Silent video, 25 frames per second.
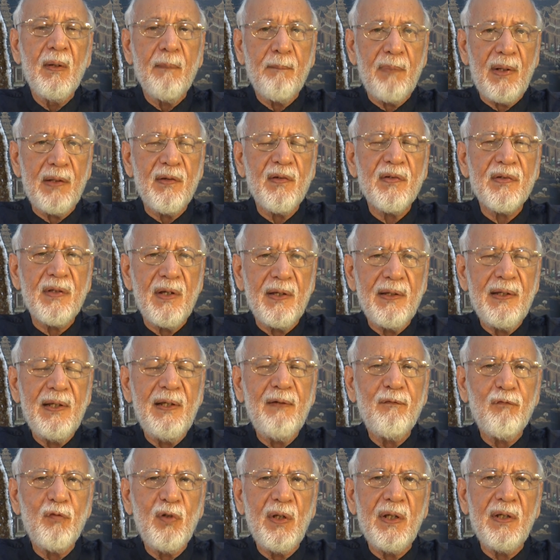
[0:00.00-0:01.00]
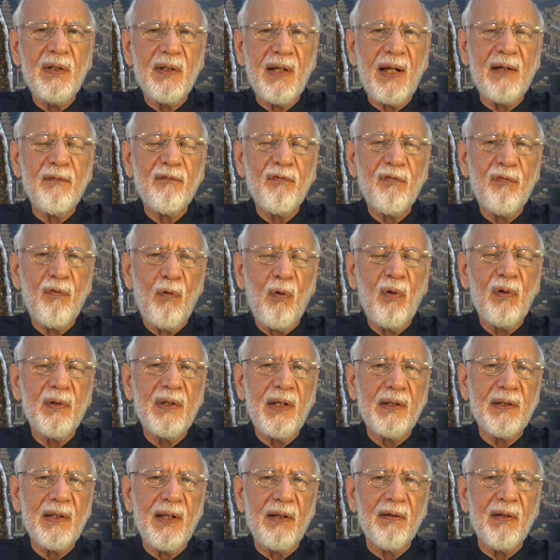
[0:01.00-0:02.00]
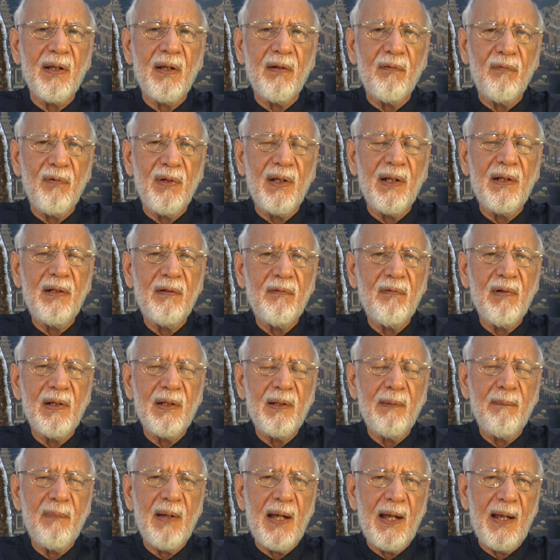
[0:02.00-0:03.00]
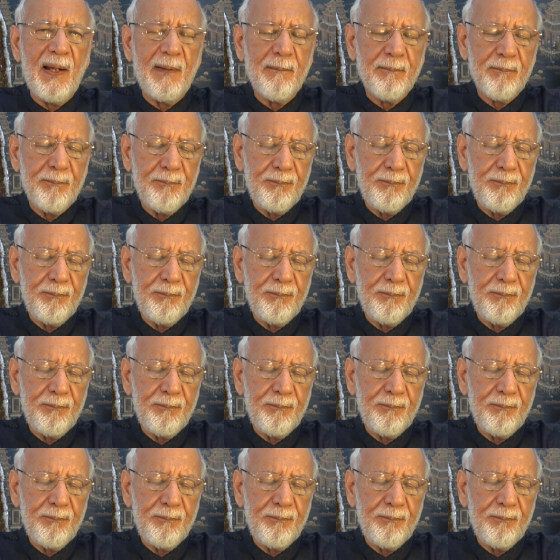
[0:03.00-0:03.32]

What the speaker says: But it's the evening, nightfall that can get really, really bad.